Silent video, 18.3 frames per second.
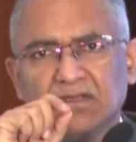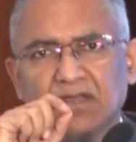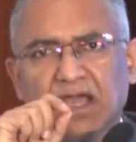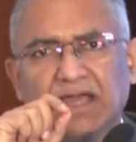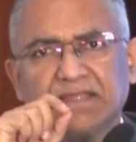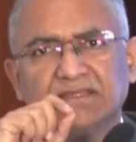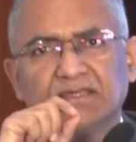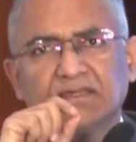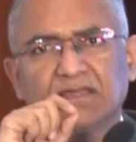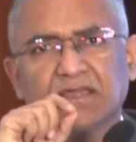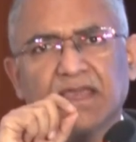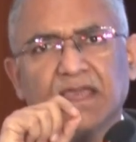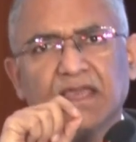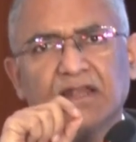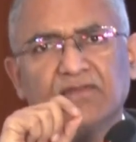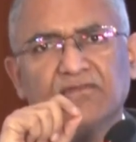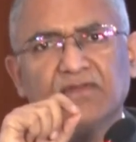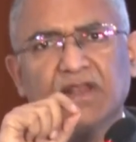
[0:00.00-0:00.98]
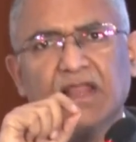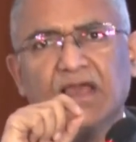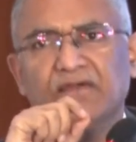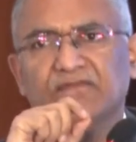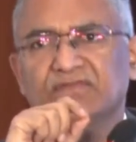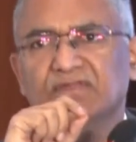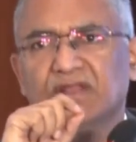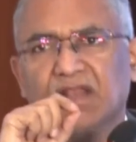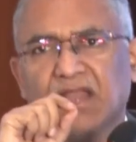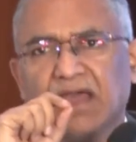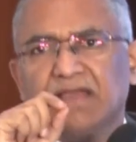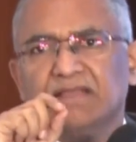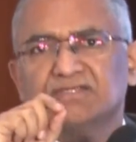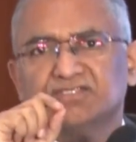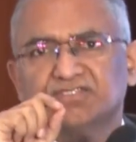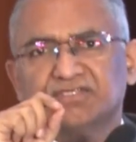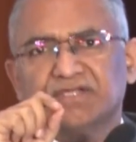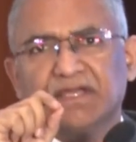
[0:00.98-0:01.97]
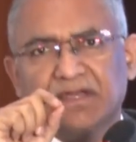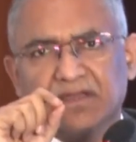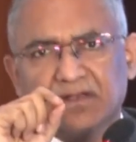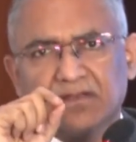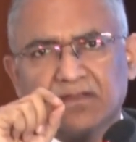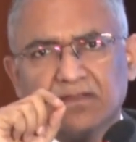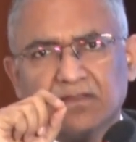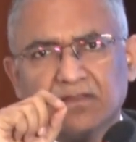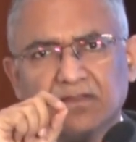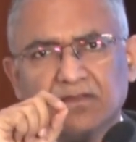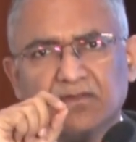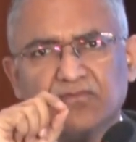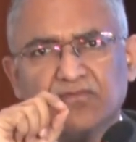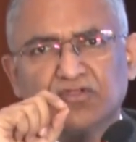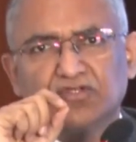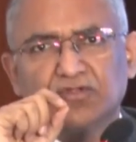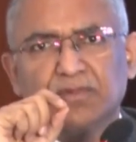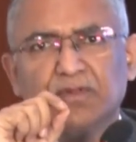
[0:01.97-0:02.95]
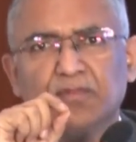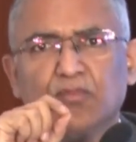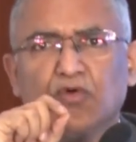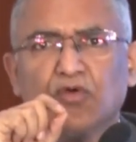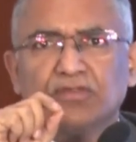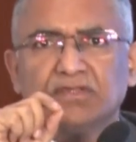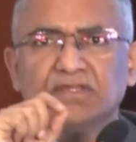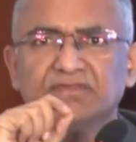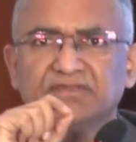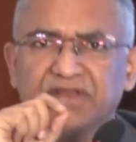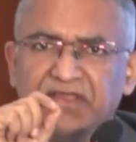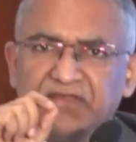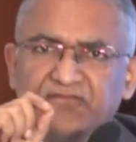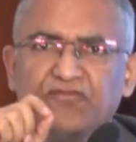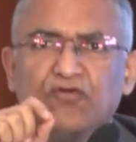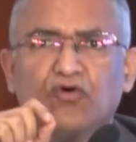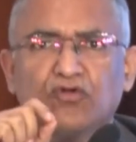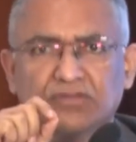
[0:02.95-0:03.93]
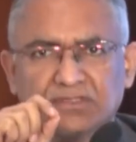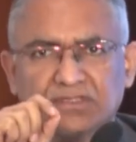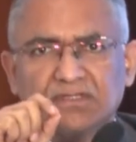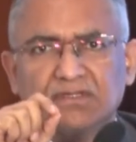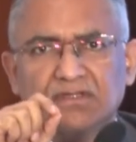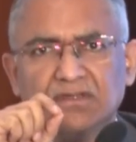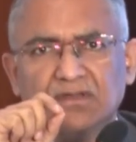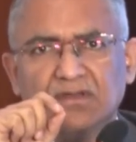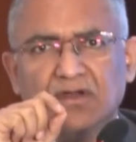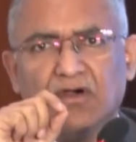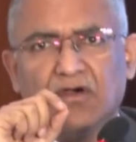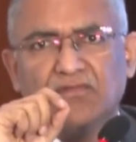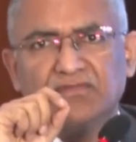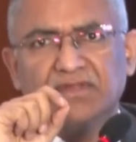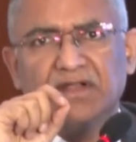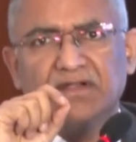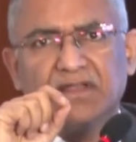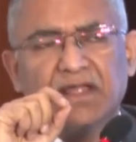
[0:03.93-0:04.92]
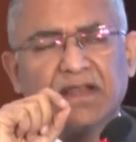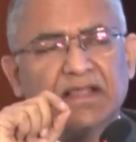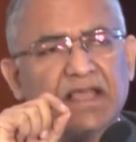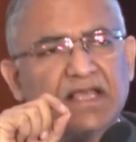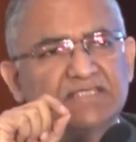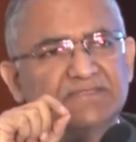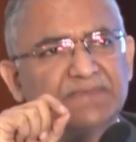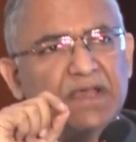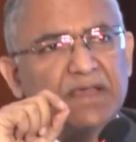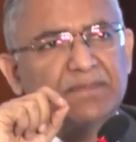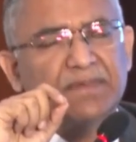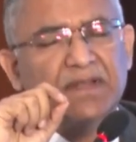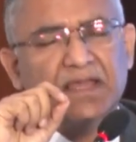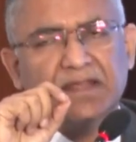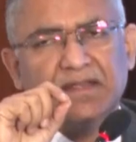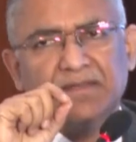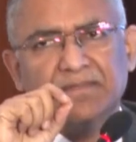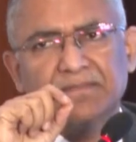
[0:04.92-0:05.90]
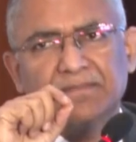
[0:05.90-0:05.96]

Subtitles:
I think GAIL will have the lion's share, which will be more than 3/4 of the entire gas pipeline.